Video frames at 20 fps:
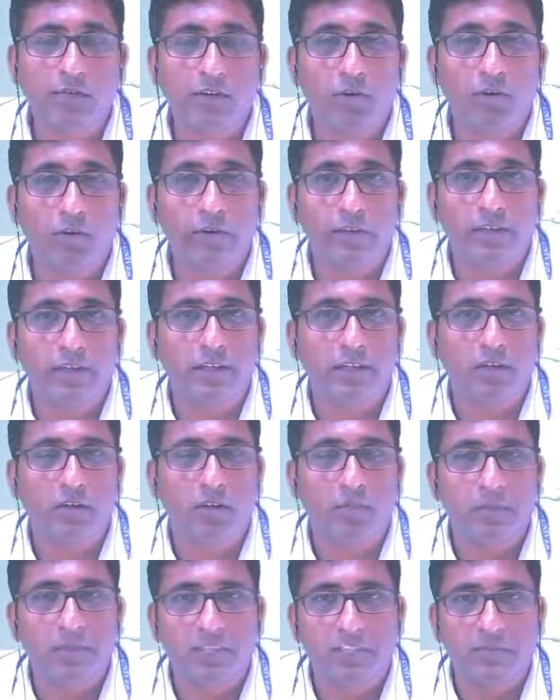a look at the
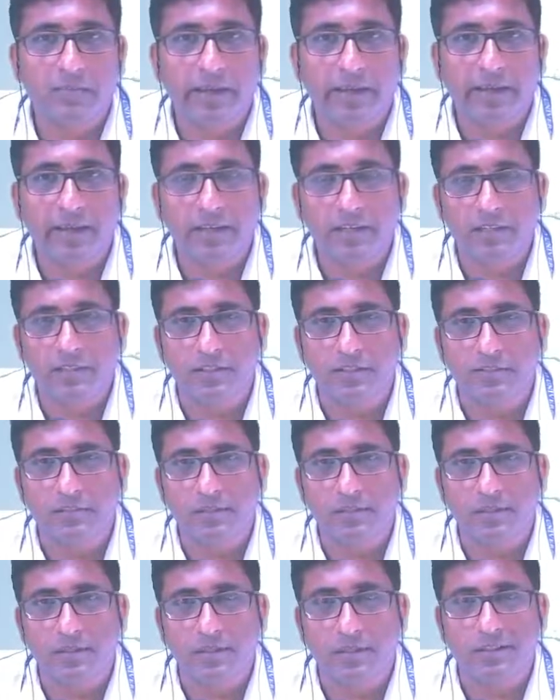complex
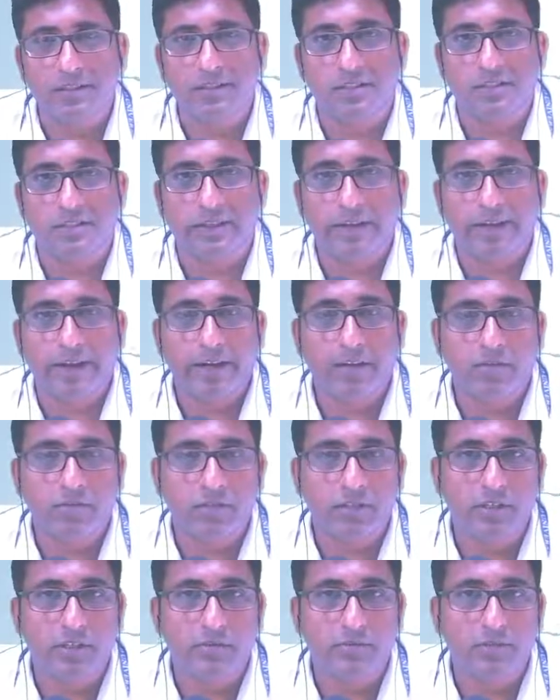mechanisms. It's
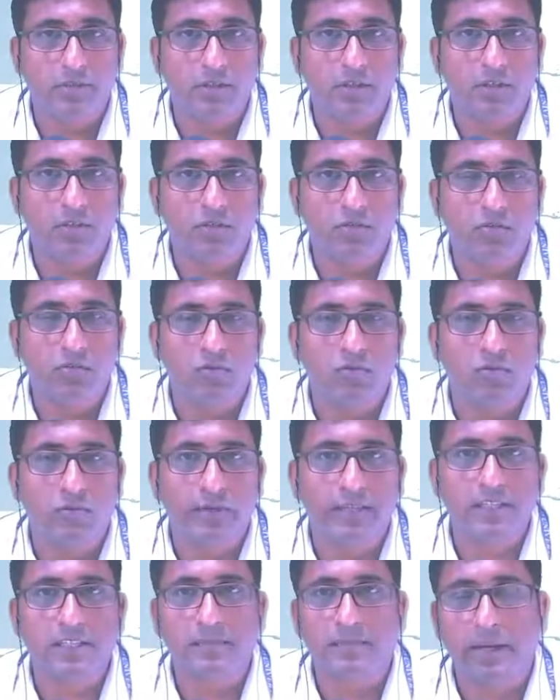actually difficult to
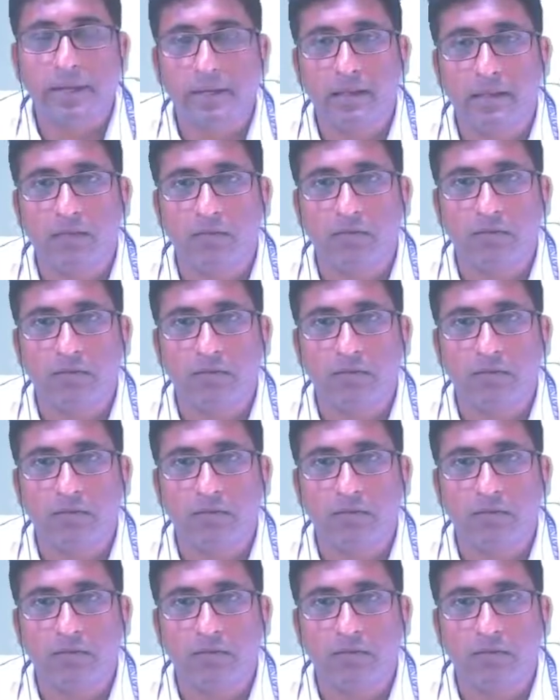explain in